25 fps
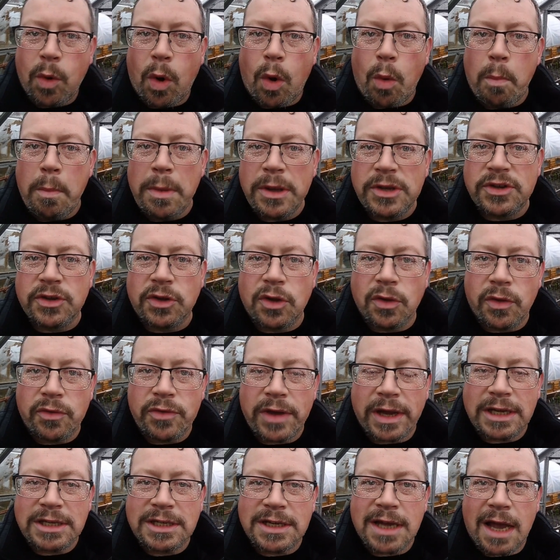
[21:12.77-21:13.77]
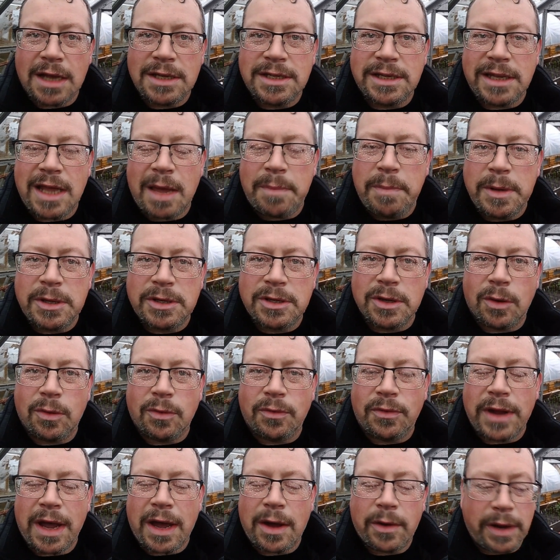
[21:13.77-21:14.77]
won't miss another exciting
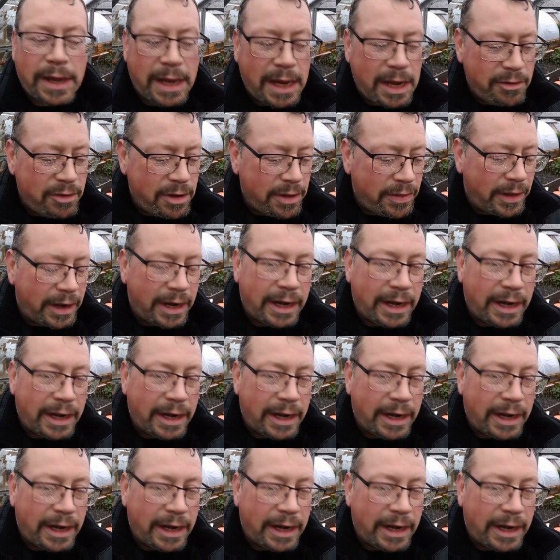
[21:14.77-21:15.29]
episode down here at